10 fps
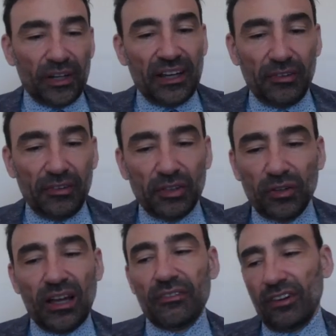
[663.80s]
you have
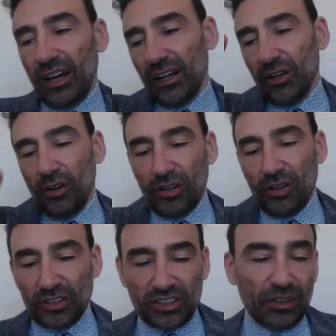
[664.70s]
a long
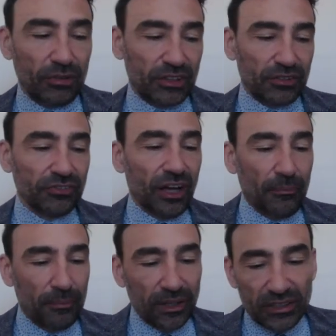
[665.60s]
sequence of
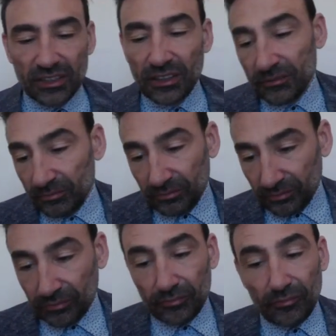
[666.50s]
numbers,
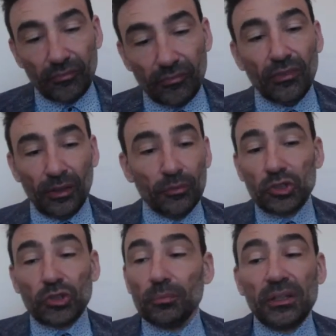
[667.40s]
which could be
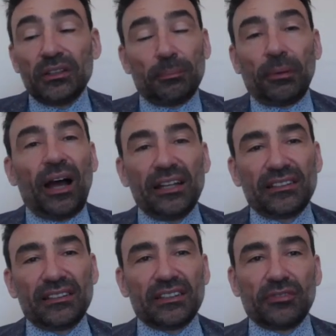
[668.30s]
the prices of
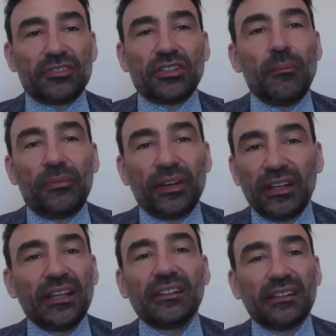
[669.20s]
something in
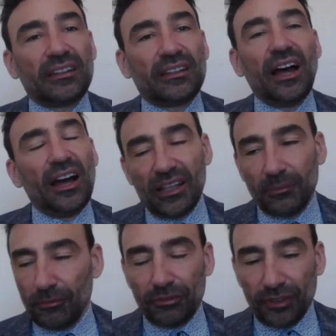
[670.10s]
time, for
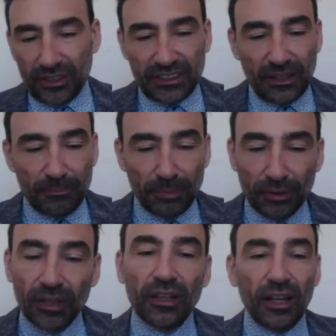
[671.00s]
example, a
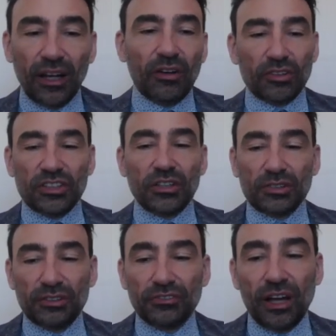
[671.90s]
long sequence of
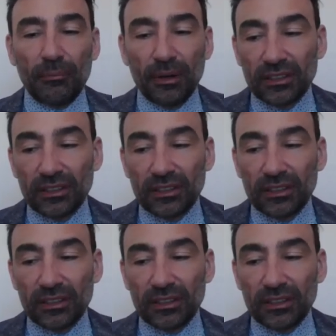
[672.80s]
numbers,